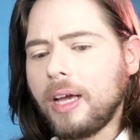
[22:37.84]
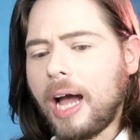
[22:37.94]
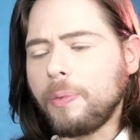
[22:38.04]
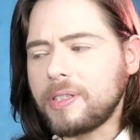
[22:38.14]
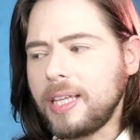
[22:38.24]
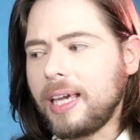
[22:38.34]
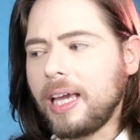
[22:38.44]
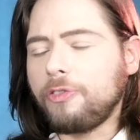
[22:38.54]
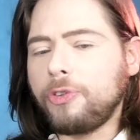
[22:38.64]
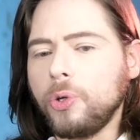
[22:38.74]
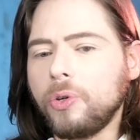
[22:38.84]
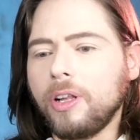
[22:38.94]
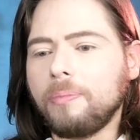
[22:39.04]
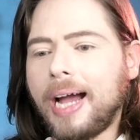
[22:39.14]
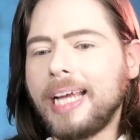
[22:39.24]
I was thinking a
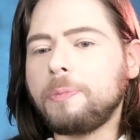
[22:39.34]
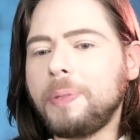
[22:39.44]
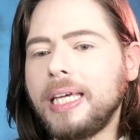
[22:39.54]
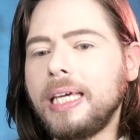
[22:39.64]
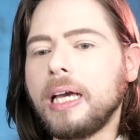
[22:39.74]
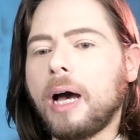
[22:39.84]
funeral might be